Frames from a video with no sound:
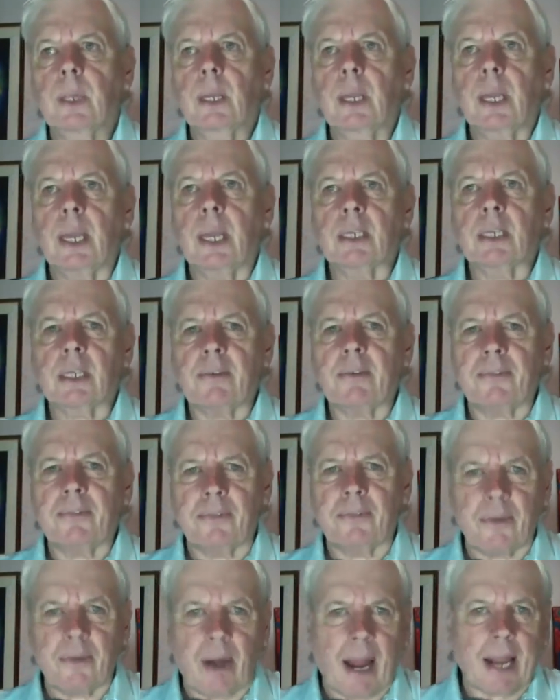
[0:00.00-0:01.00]
is a
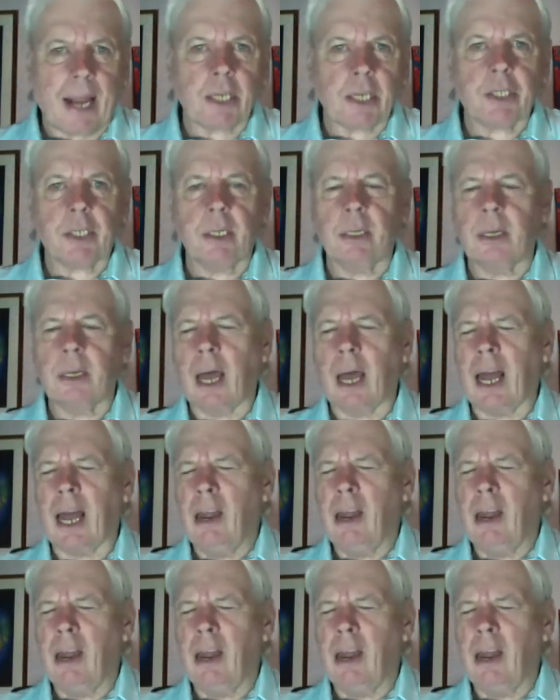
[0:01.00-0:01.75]
fraction, a